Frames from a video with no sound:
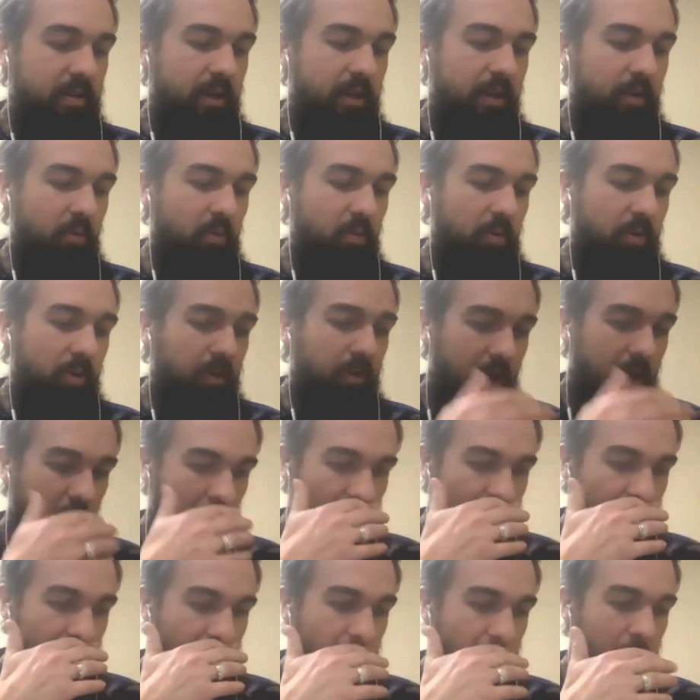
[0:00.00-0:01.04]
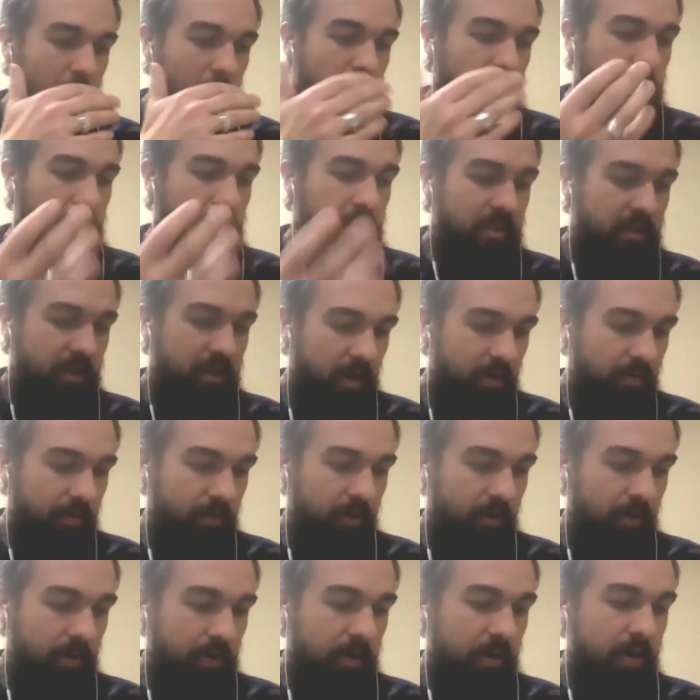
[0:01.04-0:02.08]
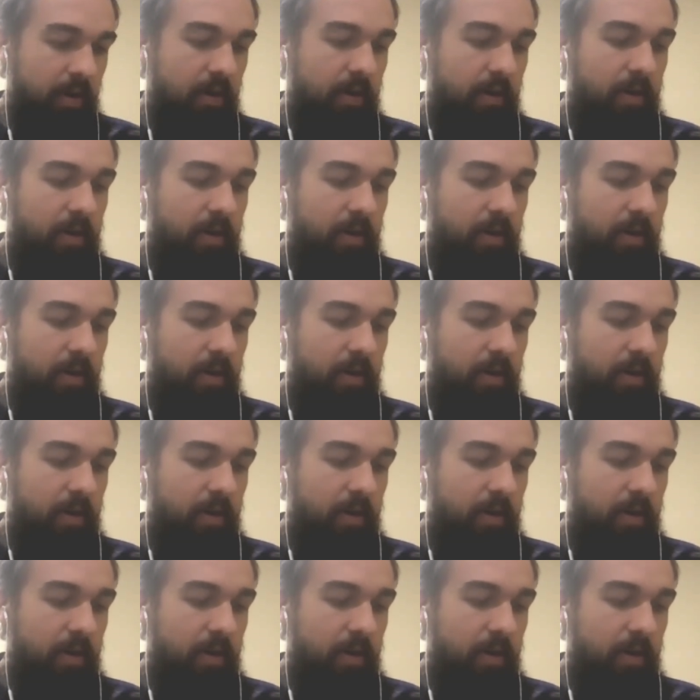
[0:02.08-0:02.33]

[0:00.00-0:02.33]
it will help you discover